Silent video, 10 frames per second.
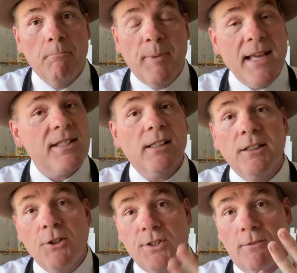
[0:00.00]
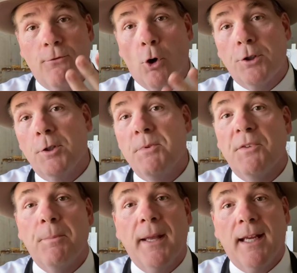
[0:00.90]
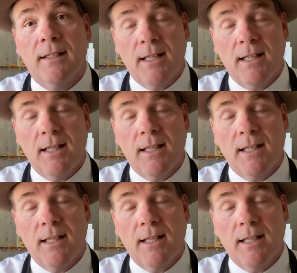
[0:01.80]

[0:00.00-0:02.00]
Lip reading: basically using 4 tubes of paint.